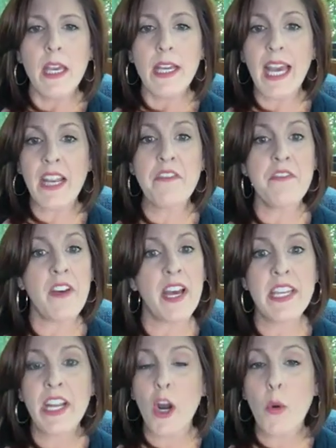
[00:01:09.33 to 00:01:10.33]
kind of
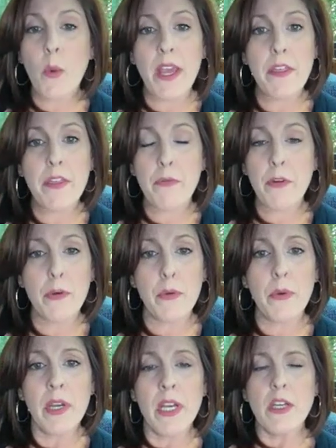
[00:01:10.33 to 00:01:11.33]
finding our way through.